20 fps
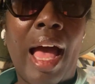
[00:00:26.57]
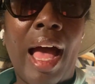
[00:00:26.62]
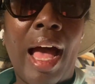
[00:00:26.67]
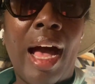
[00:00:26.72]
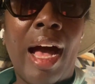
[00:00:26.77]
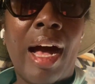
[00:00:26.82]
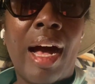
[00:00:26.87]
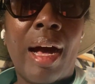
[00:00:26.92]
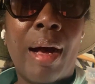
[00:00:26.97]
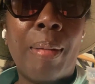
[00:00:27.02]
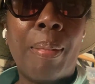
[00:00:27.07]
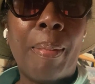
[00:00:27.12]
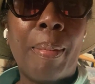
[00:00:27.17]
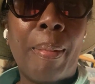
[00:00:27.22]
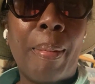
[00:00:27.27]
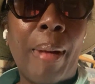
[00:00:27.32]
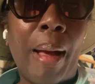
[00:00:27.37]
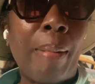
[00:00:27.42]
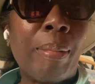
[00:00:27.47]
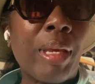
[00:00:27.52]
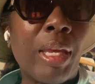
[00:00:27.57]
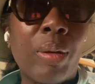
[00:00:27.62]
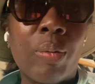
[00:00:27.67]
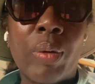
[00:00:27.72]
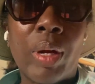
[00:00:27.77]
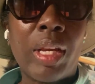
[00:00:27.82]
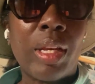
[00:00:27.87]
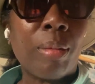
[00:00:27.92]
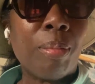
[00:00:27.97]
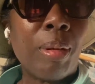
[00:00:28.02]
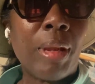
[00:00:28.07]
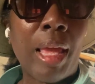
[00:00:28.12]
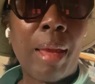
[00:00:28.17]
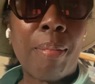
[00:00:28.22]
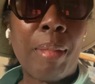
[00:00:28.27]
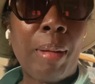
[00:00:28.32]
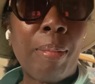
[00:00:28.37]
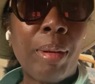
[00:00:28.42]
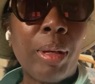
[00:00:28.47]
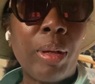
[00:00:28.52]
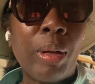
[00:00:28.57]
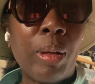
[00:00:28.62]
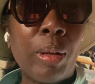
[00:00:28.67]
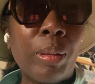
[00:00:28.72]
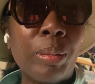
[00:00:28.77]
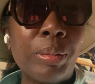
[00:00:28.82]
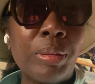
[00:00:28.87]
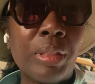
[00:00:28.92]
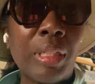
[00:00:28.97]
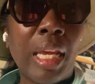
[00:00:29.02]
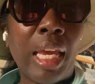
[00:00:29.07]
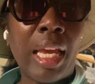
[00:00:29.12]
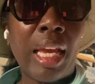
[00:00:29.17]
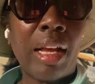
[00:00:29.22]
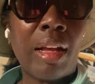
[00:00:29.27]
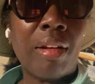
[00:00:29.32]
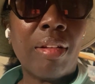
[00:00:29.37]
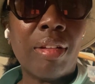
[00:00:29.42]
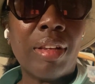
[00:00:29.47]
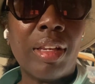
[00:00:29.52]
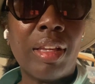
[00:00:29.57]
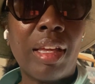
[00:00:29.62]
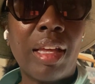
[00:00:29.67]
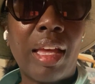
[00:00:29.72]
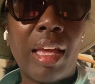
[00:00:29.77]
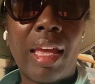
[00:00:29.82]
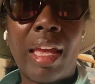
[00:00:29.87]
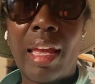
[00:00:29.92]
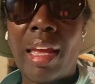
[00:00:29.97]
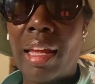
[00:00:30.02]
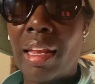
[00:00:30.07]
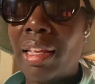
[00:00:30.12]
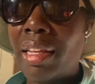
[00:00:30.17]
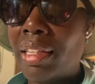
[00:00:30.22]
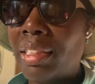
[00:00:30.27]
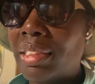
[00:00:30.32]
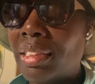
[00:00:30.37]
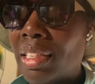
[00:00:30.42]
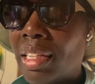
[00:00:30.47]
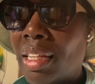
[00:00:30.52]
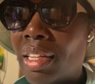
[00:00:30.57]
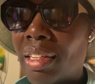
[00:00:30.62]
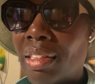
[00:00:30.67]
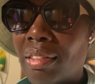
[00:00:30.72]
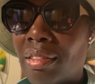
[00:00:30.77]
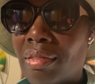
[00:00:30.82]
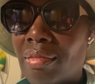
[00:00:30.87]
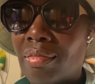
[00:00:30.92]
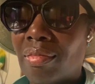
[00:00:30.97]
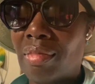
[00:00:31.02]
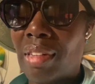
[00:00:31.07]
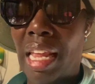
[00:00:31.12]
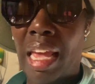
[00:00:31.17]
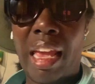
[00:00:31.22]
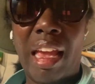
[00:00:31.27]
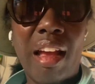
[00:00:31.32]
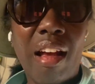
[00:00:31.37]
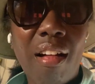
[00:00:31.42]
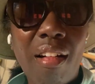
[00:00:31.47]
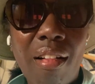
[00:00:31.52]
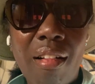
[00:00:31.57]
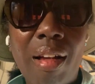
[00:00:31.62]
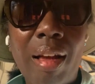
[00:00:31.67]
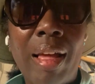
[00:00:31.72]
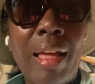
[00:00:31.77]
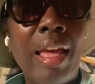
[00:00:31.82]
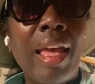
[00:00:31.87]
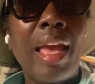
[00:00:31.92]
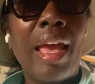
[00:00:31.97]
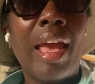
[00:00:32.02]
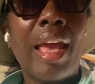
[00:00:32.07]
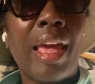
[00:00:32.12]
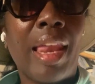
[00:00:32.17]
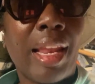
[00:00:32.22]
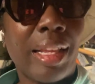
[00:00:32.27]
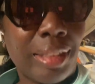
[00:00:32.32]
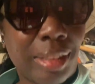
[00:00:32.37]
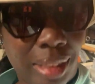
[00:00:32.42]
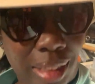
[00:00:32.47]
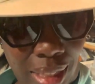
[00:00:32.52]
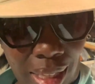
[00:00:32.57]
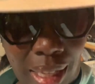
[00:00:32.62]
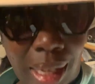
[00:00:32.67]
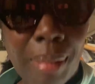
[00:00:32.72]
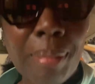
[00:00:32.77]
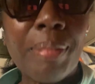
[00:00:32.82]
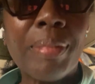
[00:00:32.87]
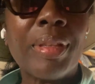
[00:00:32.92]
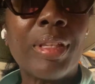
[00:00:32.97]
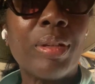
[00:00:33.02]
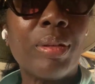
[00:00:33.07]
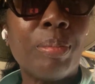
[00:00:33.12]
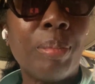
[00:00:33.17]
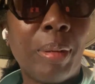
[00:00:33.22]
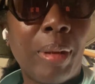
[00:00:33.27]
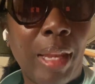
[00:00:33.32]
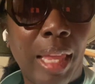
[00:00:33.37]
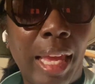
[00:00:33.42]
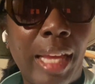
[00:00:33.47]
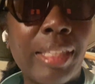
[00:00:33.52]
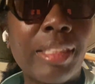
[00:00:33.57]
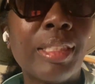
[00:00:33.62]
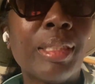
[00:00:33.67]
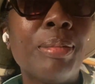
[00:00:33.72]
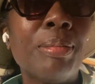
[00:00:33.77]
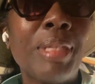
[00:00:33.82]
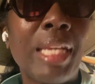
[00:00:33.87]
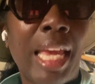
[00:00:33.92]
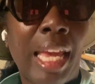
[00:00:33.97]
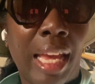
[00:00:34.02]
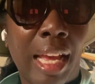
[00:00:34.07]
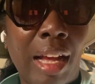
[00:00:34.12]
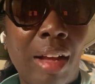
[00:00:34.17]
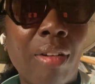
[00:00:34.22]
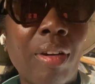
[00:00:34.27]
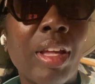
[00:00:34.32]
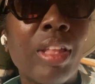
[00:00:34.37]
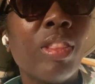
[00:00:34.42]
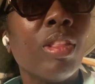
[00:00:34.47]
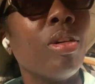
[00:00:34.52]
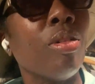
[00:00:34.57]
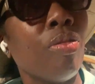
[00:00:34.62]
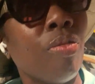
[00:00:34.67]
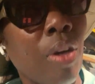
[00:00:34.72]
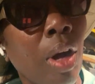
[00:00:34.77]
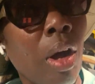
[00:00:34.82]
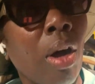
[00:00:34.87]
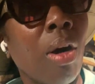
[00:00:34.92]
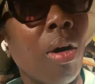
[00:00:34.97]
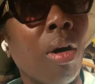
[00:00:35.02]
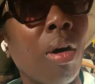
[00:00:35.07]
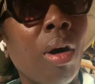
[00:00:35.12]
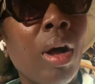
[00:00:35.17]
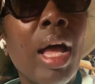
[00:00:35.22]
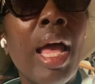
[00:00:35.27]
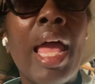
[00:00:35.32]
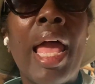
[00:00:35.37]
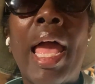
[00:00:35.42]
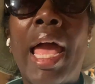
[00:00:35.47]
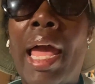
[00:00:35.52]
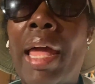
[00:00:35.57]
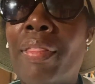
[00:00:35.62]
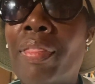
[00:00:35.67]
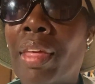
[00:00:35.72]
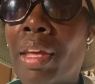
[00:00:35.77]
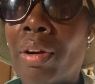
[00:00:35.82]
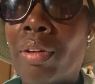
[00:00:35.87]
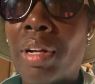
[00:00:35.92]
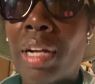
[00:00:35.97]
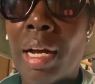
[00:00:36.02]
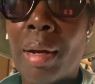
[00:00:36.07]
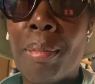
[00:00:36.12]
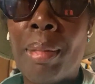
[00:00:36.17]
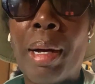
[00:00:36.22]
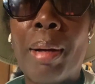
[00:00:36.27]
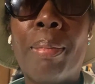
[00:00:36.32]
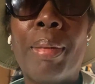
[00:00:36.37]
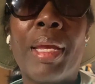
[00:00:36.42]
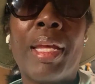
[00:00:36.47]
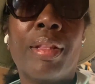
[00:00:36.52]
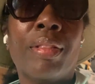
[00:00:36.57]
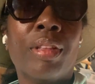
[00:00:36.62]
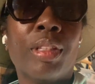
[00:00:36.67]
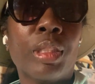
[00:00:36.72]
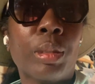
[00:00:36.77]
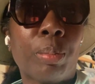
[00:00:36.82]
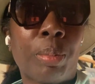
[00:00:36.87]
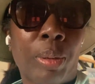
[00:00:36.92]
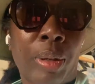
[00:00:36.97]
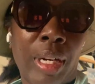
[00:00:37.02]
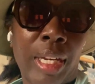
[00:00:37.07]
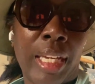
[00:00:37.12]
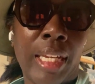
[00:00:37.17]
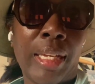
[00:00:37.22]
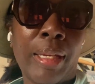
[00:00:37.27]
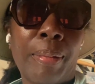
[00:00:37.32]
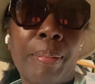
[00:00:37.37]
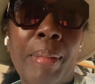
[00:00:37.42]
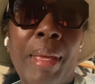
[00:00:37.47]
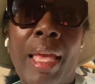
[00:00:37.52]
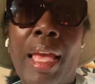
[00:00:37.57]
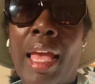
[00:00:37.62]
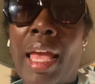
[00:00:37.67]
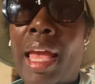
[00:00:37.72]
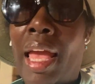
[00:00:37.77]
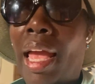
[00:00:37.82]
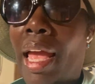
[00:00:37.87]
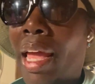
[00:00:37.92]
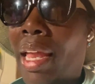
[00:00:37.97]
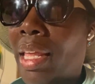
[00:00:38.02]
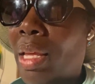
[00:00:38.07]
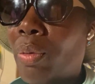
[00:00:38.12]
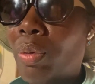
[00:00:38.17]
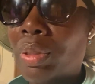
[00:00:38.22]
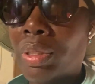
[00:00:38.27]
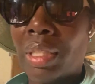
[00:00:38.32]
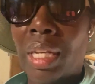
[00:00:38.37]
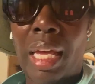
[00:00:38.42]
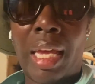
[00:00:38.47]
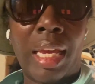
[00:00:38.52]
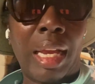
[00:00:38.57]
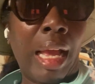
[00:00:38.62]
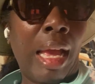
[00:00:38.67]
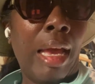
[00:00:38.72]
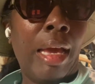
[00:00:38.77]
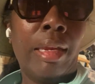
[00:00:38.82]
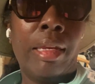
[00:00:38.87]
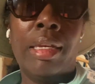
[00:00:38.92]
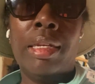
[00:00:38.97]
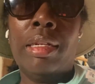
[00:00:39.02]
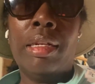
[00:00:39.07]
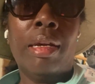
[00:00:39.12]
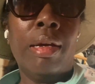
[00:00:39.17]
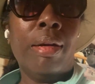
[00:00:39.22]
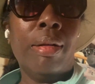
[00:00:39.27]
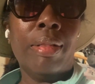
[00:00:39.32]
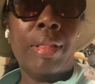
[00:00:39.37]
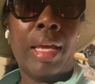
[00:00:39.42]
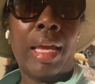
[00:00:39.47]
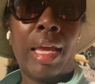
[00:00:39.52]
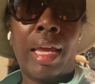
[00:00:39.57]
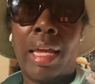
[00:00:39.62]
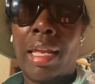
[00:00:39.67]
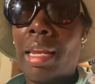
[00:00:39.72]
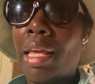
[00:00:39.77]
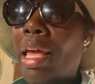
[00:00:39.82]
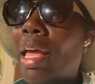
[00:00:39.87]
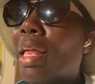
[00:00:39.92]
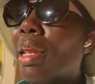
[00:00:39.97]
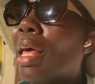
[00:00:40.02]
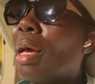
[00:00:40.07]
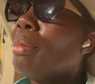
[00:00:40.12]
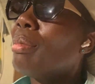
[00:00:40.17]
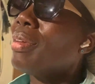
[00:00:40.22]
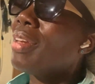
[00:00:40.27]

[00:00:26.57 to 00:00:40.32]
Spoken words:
I'm getting ready to plant my bulbs now. And he said, now? And I said, yep, you plant them now in the fall and they'll come up in the spring. And he was like, I didn't know that. And I'm